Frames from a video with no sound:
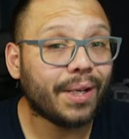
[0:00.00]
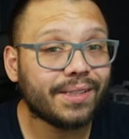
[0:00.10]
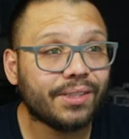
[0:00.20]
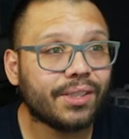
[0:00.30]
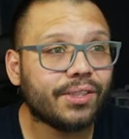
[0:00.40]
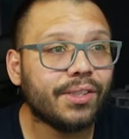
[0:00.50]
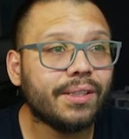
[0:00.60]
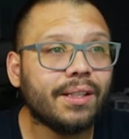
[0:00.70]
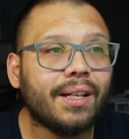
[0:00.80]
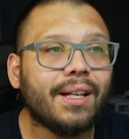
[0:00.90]
My
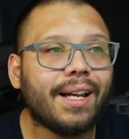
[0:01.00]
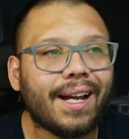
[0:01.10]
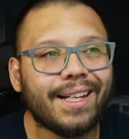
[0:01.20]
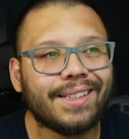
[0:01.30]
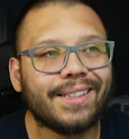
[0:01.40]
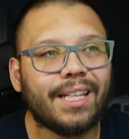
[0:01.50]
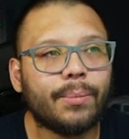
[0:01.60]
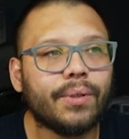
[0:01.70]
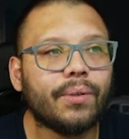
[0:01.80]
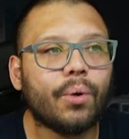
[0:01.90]
suggestion, I like to
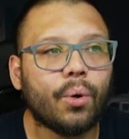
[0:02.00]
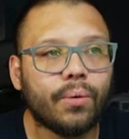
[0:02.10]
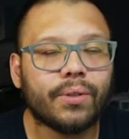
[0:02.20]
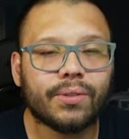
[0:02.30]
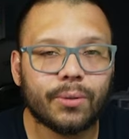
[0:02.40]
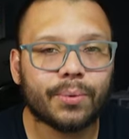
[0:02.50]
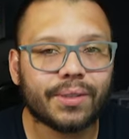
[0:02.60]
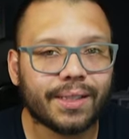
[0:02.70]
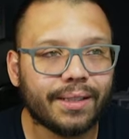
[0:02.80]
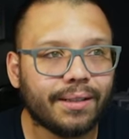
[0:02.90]
keep it over
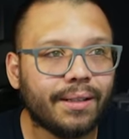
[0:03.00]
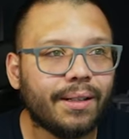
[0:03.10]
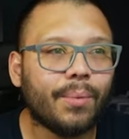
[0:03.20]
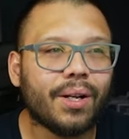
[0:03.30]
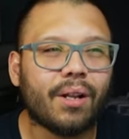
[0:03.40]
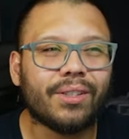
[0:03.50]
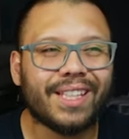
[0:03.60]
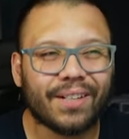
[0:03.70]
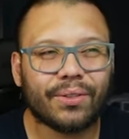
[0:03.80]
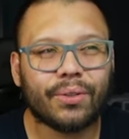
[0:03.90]
2% but I'll
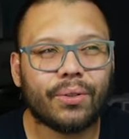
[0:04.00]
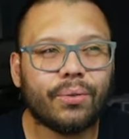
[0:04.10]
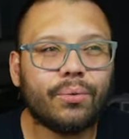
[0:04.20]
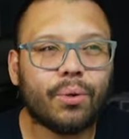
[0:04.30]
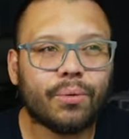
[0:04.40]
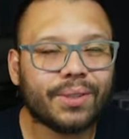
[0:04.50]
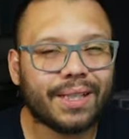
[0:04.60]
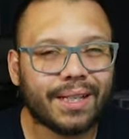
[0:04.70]
never go over